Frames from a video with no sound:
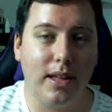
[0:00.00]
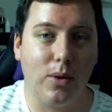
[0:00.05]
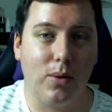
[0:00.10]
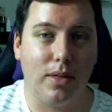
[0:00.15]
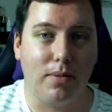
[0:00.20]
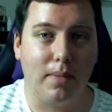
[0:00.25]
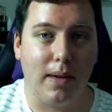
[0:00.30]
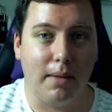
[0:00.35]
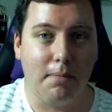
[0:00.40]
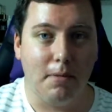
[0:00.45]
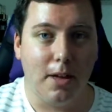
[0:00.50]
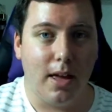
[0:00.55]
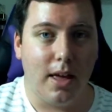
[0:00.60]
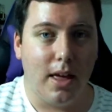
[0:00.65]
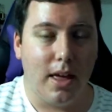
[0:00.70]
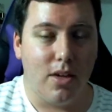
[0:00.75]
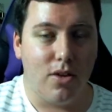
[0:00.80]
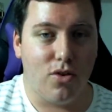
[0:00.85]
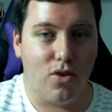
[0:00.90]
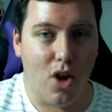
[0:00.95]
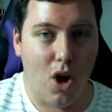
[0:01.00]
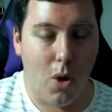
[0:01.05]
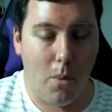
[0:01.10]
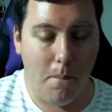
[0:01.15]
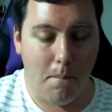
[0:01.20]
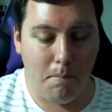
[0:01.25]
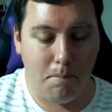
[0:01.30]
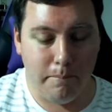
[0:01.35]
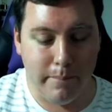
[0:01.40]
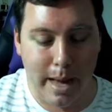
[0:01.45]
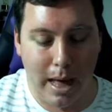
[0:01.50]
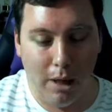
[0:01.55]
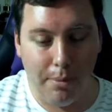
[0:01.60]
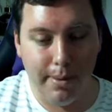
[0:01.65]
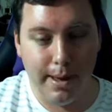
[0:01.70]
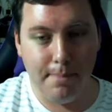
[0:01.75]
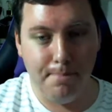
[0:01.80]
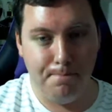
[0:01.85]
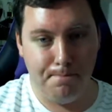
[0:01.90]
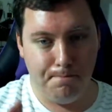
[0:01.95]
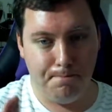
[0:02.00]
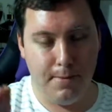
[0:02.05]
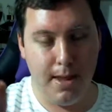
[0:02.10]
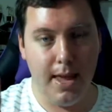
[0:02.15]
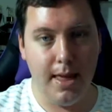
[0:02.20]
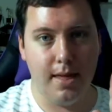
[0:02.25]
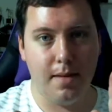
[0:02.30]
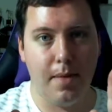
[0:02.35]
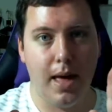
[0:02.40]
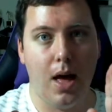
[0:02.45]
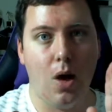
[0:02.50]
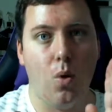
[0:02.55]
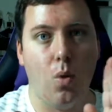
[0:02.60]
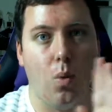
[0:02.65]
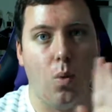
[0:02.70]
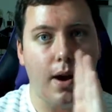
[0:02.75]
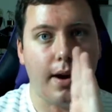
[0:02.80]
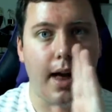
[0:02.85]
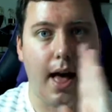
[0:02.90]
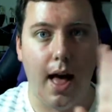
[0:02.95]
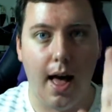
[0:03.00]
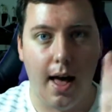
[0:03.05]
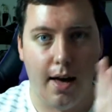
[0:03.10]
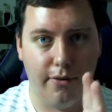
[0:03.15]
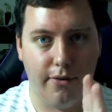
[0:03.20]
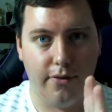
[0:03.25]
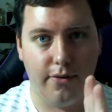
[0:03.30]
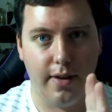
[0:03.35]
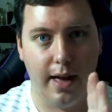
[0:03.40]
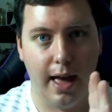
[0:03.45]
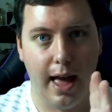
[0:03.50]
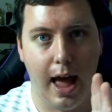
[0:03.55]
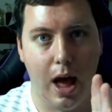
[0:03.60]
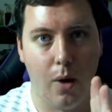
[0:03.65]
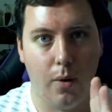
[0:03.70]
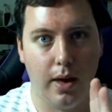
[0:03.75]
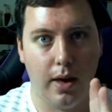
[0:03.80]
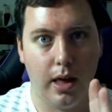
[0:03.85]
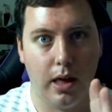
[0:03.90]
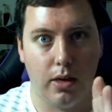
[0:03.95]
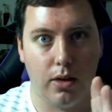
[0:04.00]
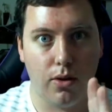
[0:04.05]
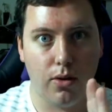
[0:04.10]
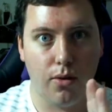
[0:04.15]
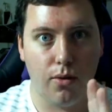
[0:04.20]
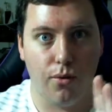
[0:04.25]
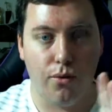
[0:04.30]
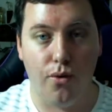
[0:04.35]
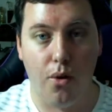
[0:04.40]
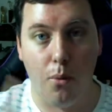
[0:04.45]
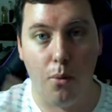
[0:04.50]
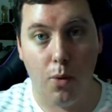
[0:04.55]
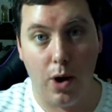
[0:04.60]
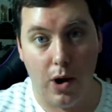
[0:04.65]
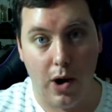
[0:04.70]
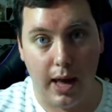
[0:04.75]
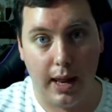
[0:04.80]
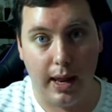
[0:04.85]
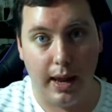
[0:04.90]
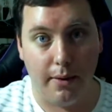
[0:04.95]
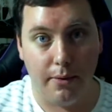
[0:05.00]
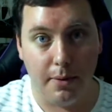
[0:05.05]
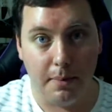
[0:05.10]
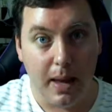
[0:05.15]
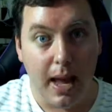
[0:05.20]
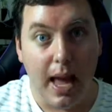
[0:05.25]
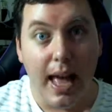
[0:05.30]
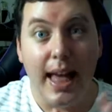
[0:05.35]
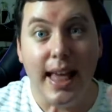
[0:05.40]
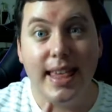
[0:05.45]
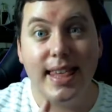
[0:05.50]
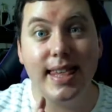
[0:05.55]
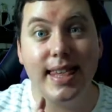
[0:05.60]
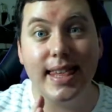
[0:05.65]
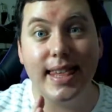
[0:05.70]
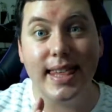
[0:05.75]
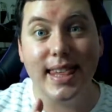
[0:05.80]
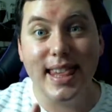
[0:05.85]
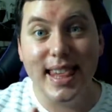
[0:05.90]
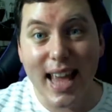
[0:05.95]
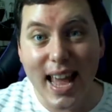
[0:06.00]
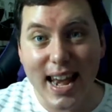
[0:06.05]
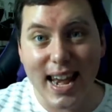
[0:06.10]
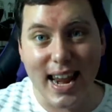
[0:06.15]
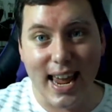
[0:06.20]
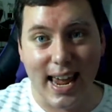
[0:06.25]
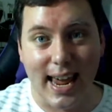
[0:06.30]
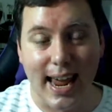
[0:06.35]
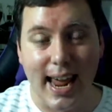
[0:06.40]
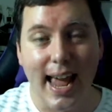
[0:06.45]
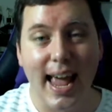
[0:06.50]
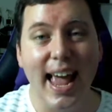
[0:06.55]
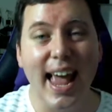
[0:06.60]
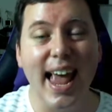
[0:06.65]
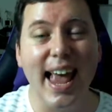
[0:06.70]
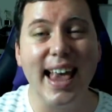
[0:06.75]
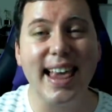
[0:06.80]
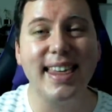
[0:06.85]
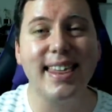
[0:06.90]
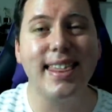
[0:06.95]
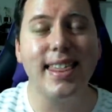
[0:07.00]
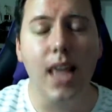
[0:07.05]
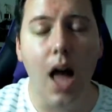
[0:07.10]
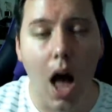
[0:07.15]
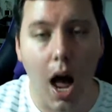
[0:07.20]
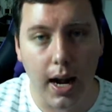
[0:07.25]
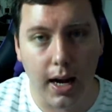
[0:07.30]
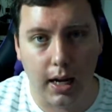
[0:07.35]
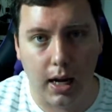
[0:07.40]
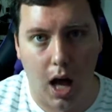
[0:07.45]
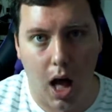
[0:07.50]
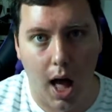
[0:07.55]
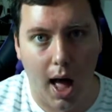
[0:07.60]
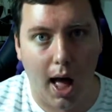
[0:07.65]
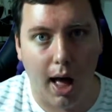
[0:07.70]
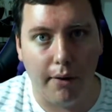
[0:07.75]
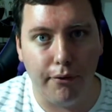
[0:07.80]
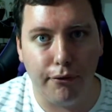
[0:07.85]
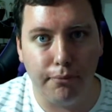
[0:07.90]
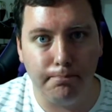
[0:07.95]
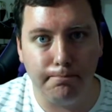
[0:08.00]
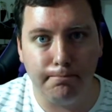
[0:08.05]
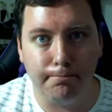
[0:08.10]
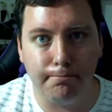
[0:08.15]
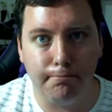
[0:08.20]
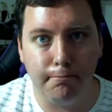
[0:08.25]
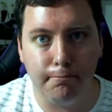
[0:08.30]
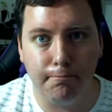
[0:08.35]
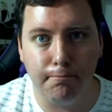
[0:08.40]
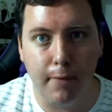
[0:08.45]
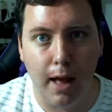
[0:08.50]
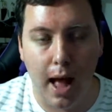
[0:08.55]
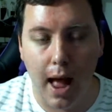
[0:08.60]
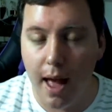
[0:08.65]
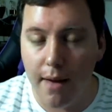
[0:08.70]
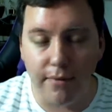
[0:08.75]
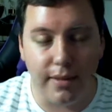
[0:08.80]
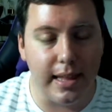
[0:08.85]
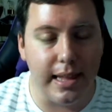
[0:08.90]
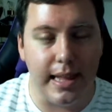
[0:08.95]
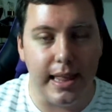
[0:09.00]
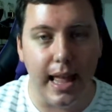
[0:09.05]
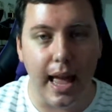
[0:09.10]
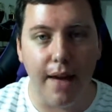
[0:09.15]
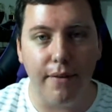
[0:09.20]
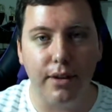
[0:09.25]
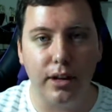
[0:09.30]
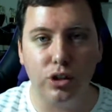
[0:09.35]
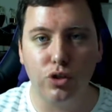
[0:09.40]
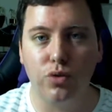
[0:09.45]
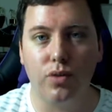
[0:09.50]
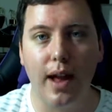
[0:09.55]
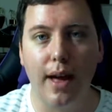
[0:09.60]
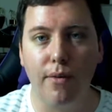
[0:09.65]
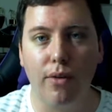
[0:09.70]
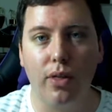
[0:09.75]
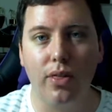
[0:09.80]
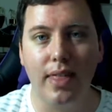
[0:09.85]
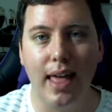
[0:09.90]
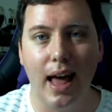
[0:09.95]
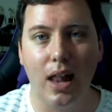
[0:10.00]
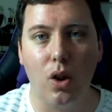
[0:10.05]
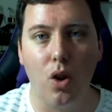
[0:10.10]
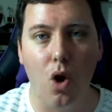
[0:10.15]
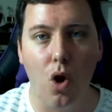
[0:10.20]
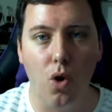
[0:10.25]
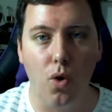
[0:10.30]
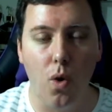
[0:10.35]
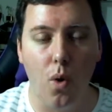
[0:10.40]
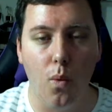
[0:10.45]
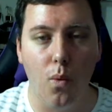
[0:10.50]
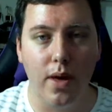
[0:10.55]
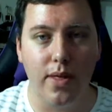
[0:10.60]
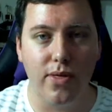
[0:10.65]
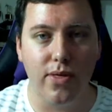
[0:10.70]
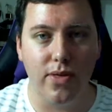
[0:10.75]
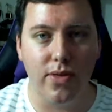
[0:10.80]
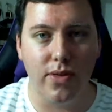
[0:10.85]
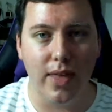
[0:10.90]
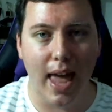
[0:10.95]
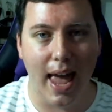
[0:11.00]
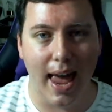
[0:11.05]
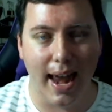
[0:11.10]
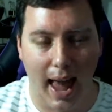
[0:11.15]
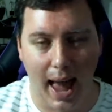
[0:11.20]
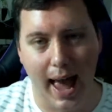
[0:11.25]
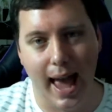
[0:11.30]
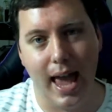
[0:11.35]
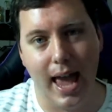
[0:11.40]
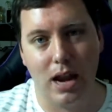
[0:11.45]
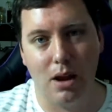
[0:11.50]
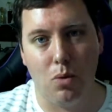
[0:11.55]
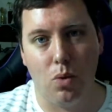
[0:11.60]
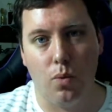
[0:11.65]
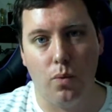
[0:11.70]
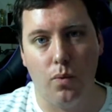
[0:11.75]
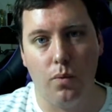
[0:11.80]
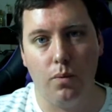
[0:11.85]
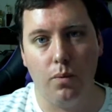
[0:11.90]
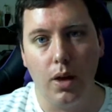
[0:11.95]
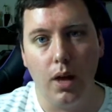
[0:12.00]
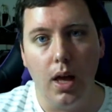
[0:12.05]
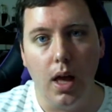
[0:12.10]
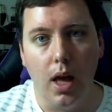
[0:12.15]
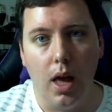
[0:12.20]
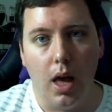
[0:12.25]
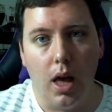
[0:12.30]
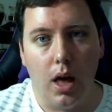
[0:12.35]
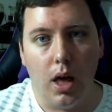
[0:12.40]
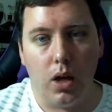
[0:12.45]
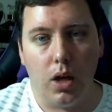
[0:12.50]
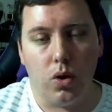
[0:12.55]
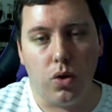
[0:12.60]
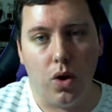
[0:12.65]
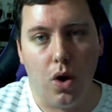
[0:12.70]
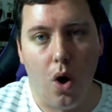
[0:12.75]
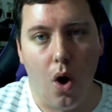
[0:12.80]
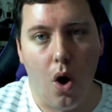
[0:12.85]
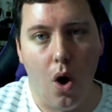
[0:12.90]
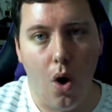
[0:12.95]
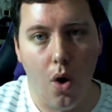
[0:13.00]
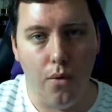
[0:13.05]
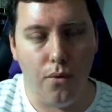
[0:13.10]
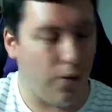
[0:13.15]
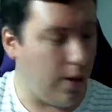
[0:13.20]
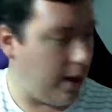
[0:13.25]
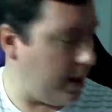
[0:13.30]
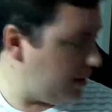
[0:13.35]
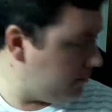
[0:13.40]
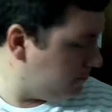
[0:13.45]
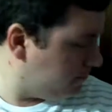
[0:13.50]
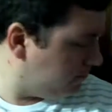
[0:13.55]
with me. So, Melbourne is about 1.5 hours from where I live. Sydney is 9.5. I've never travelled that long with an animal. So, hopefully,